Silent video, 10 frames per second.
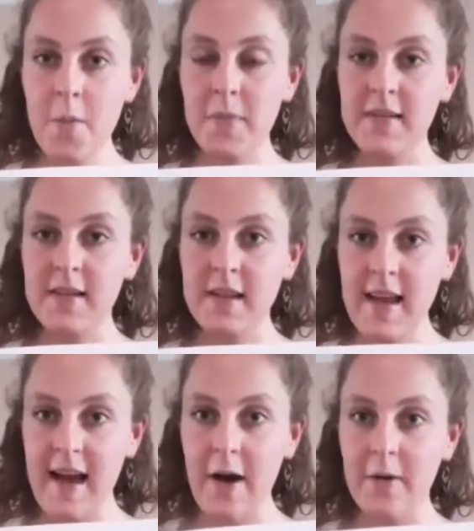but
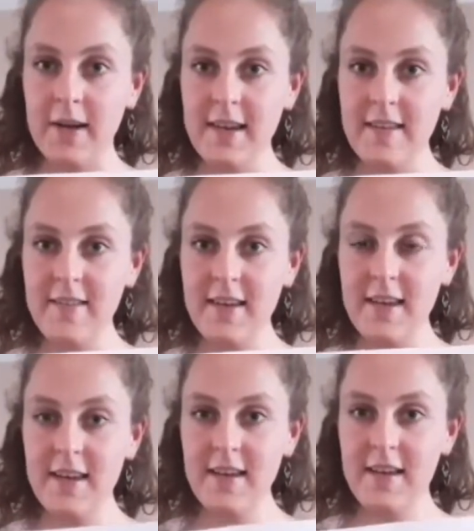now live
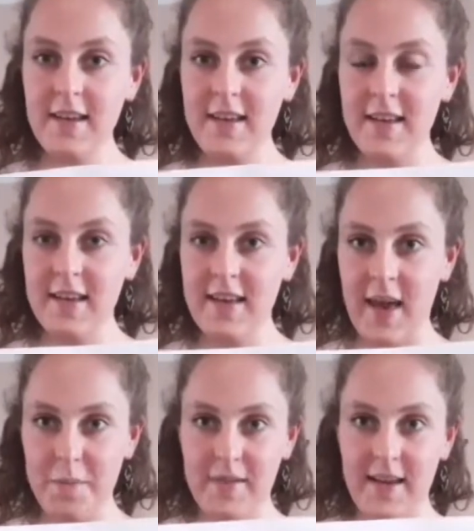in
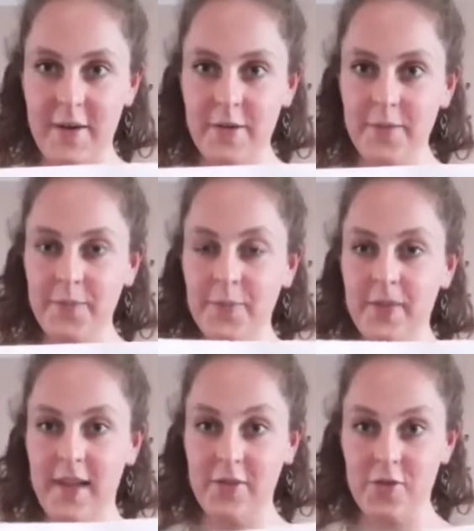Cape Town.
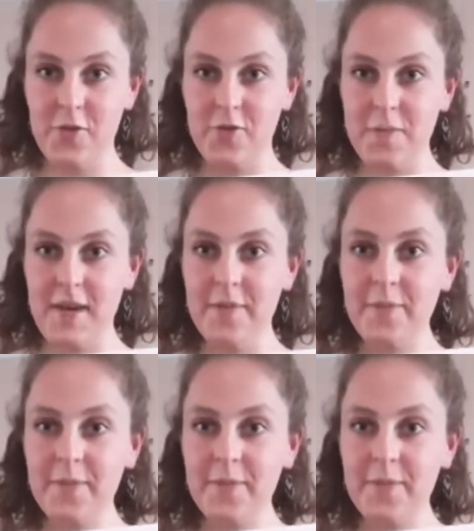That's true for me.